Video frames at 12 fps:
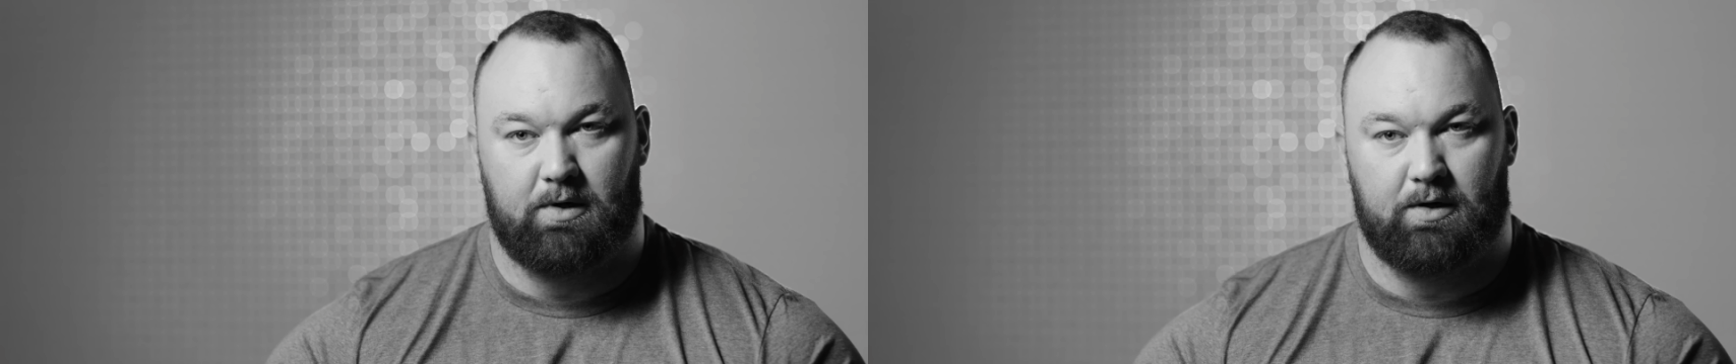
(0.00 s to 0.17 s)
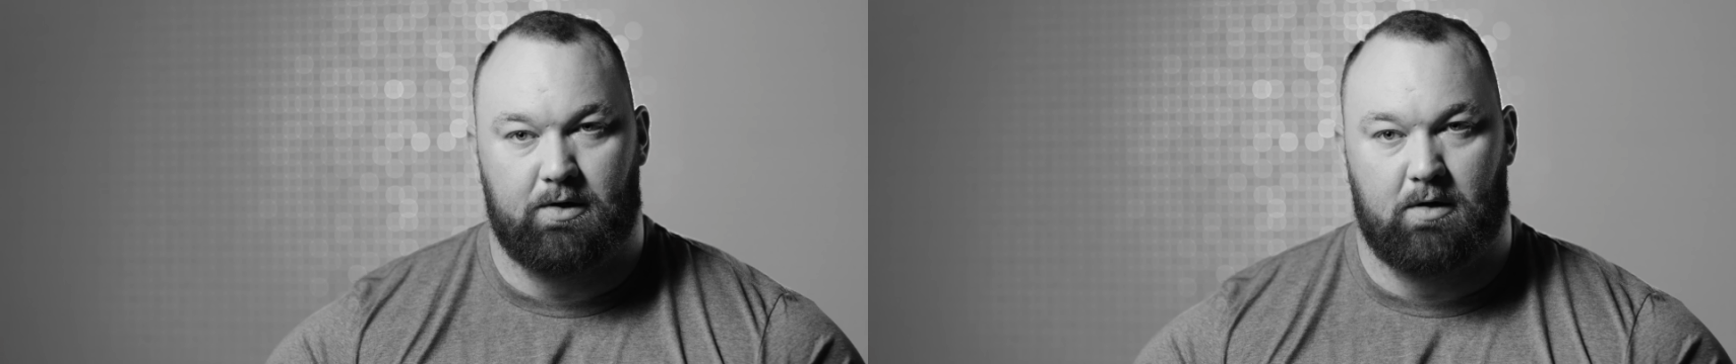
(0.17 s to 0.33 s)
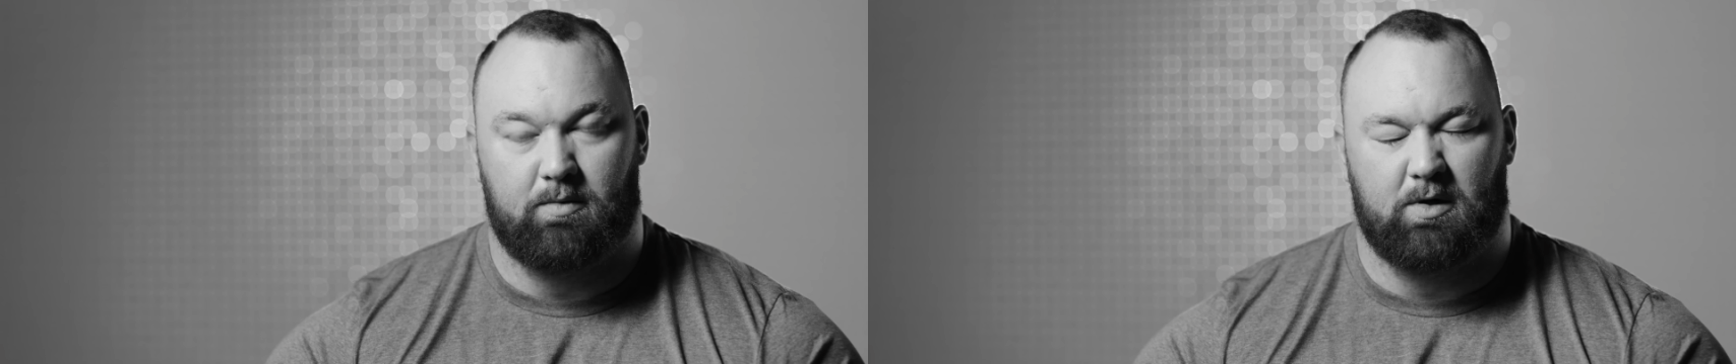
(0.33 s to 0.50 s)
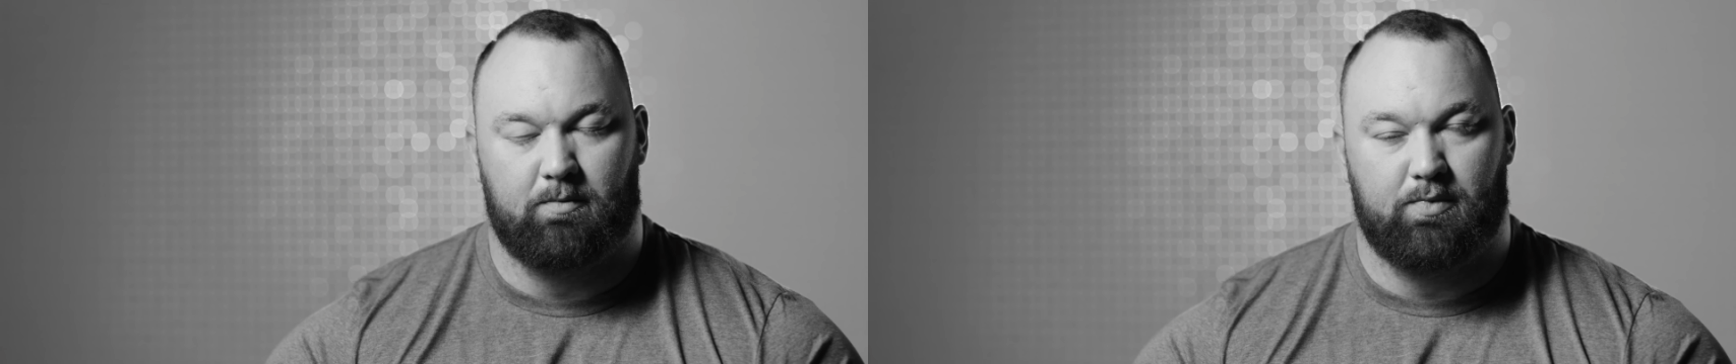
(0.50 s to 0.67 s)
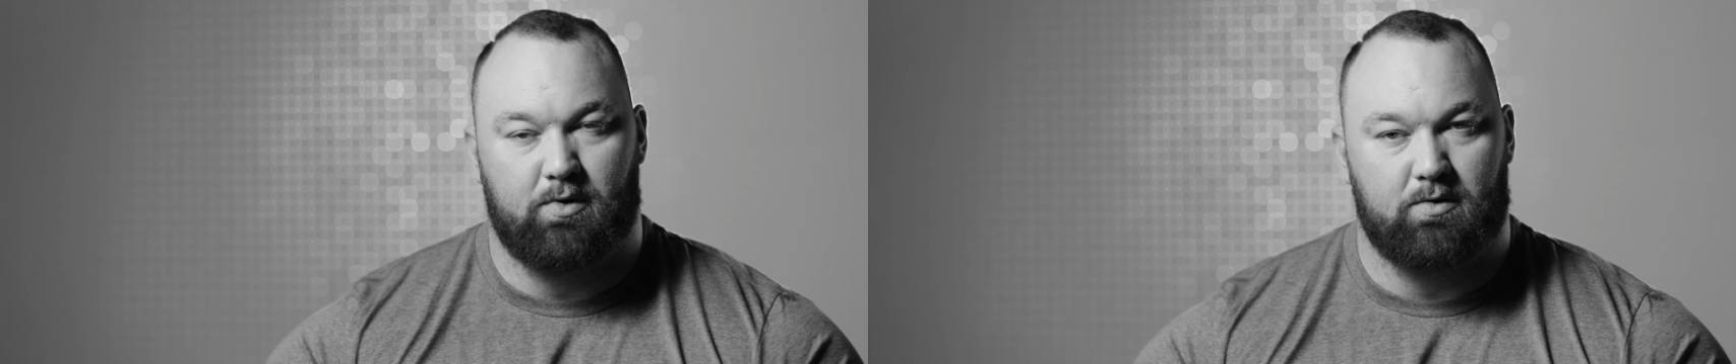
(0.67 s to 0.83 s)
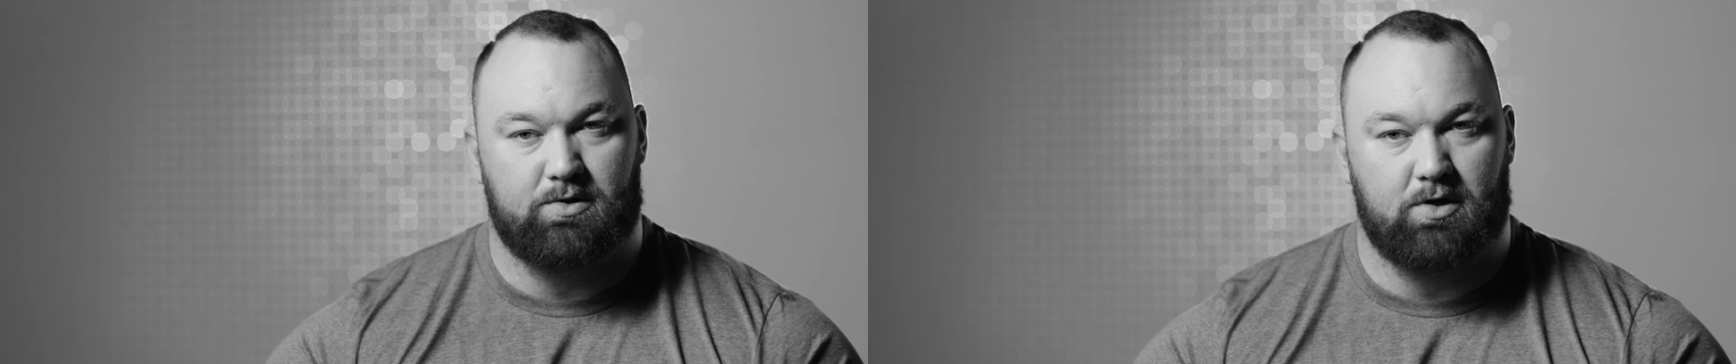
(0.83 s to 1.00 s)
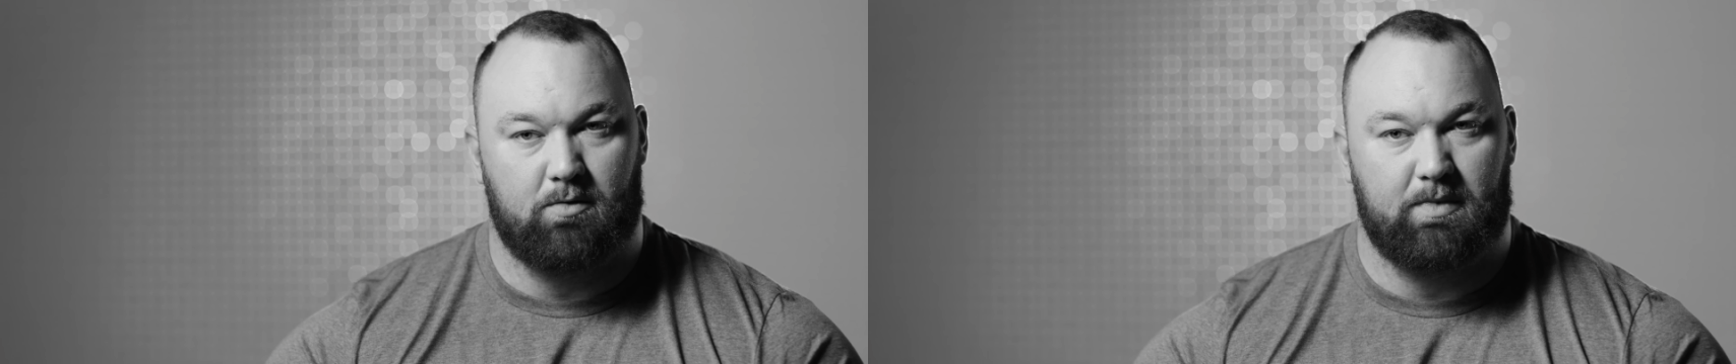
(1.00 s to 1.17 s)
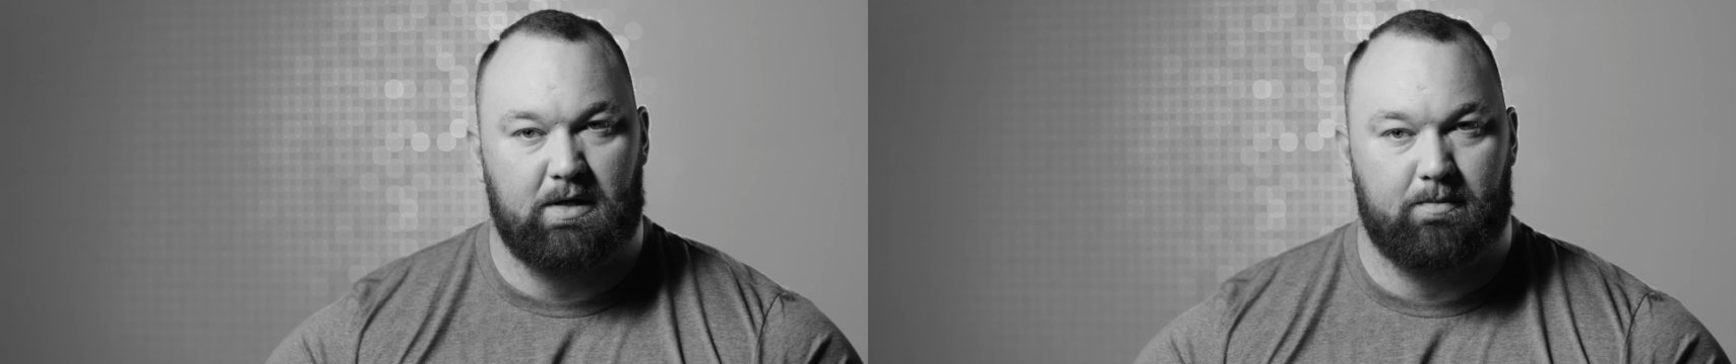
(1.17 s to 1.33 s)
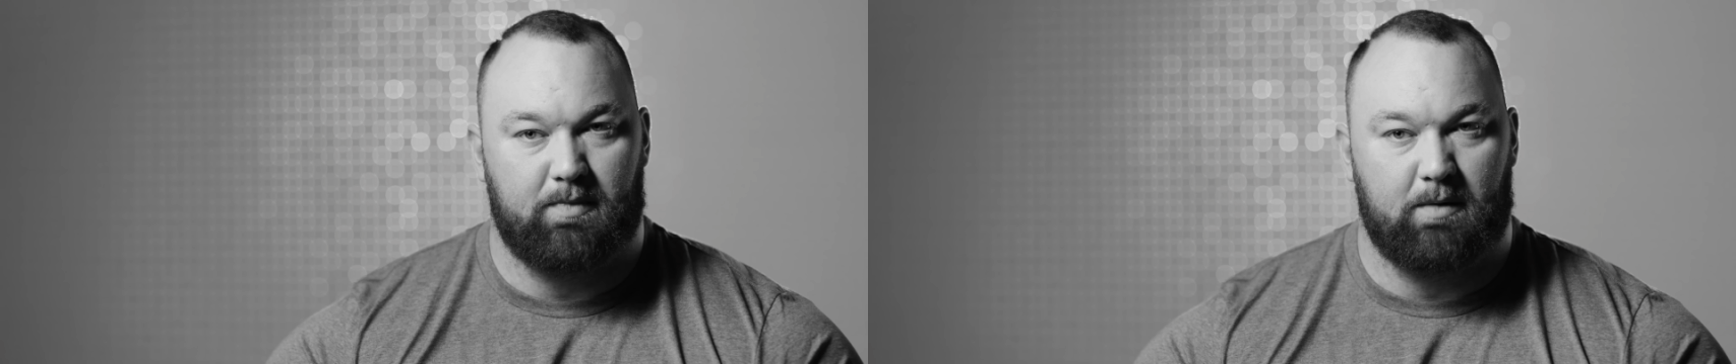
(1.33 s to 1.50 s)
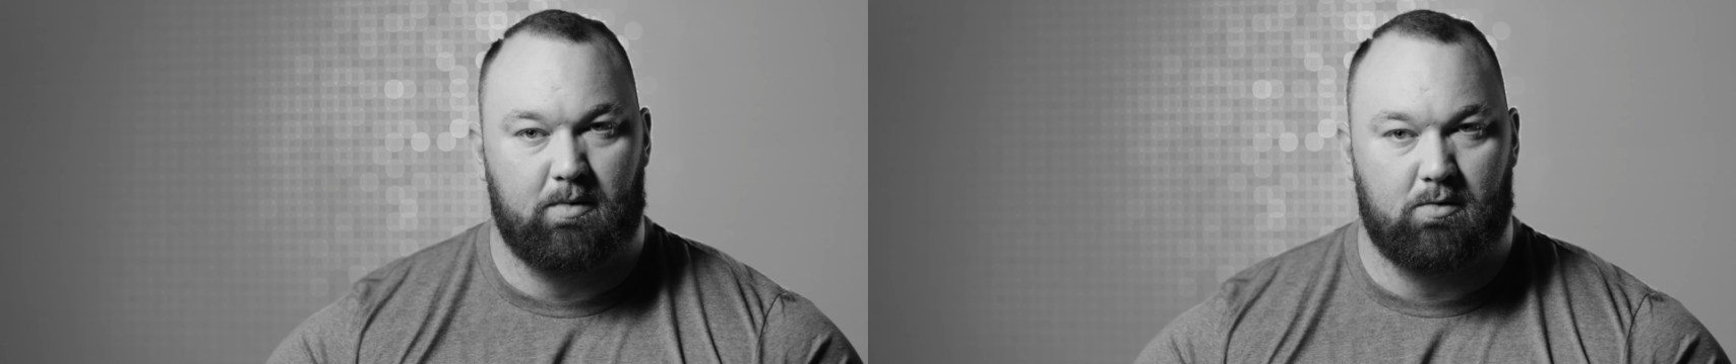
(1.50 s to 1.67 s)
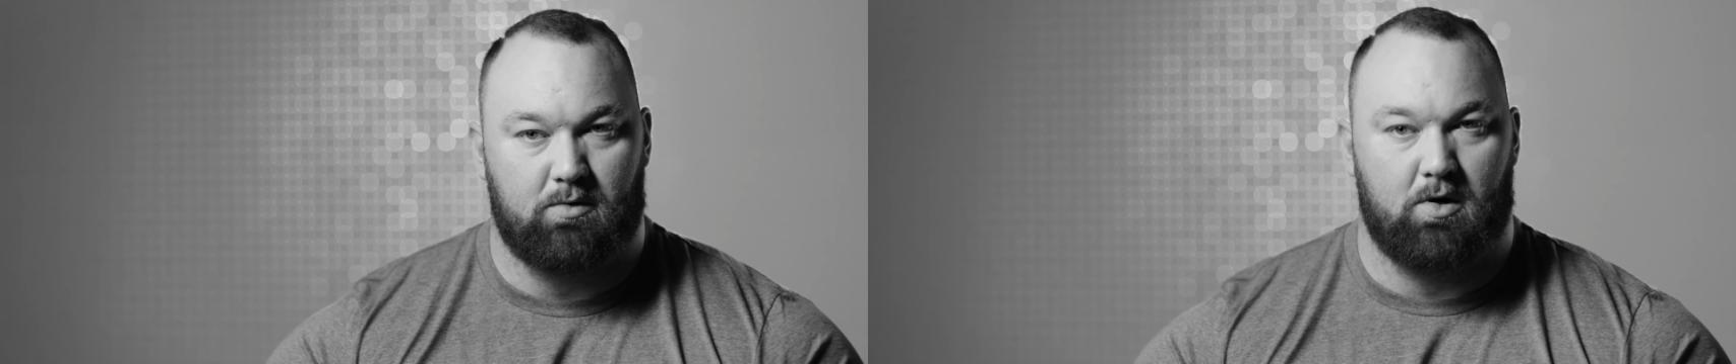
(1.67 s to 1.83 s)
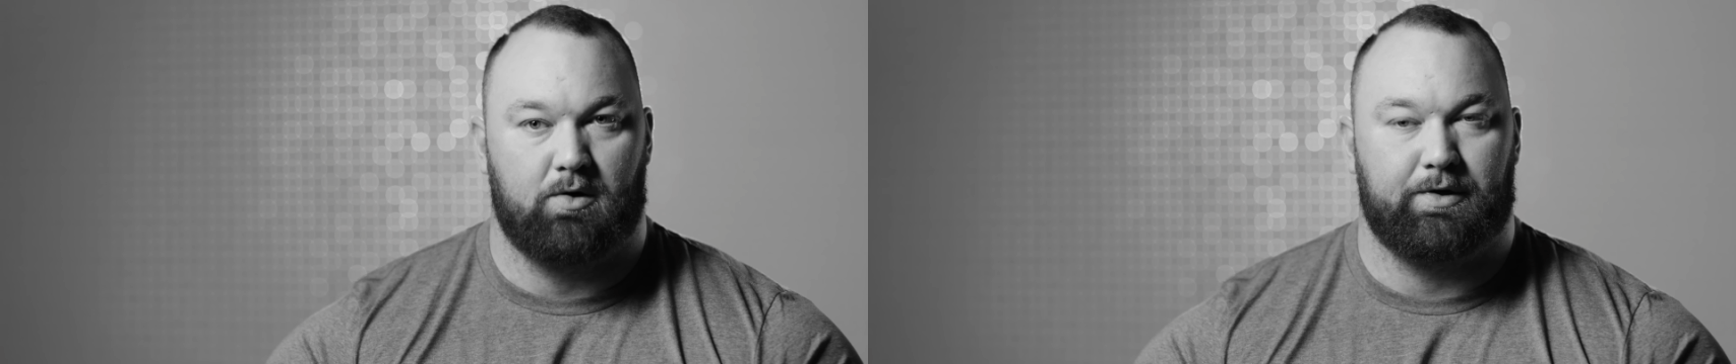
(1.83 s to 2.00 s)
you know, I'm gonna prove so many people
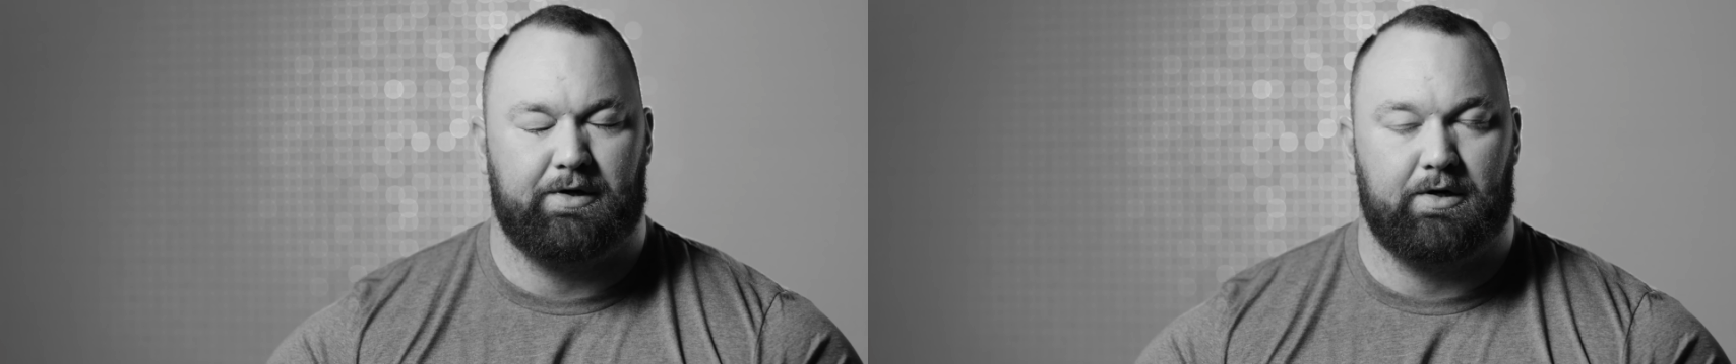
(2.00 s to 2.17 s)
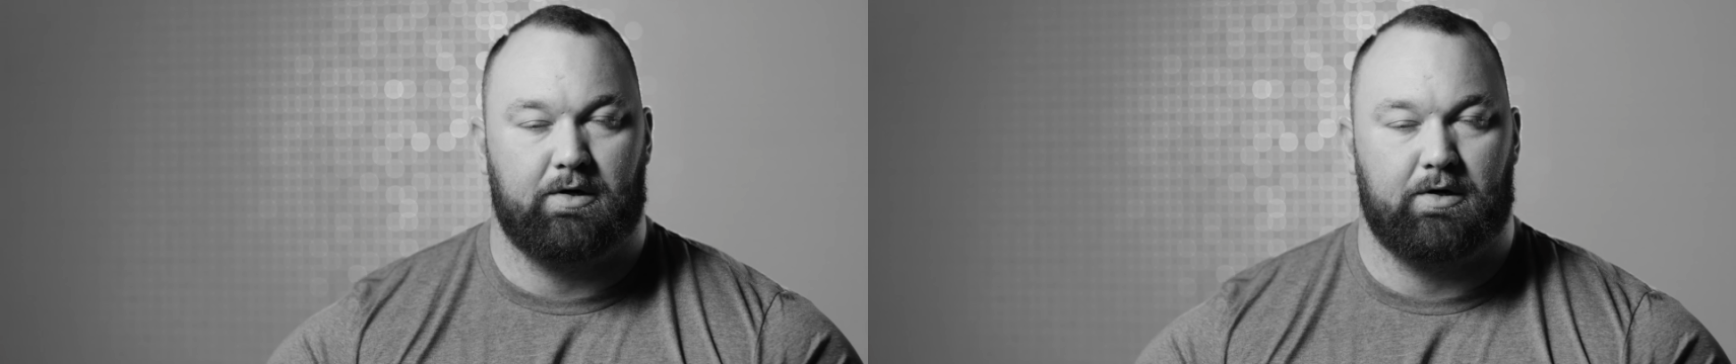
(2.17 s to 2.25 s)
wrong, you